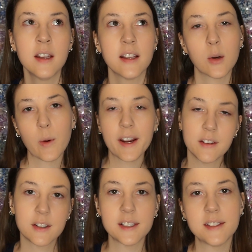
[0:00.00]
like
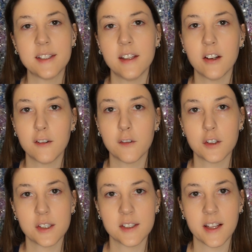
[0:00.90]
regular concealer for
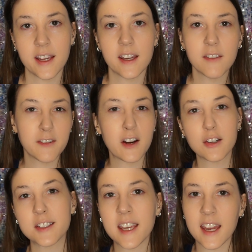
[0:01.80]
just like fair
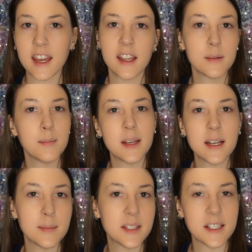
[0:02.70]
skin,
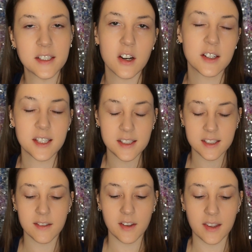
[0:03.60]
medium skin, dark skin,
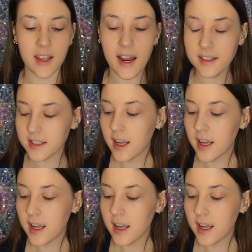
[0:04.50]
stuff like that.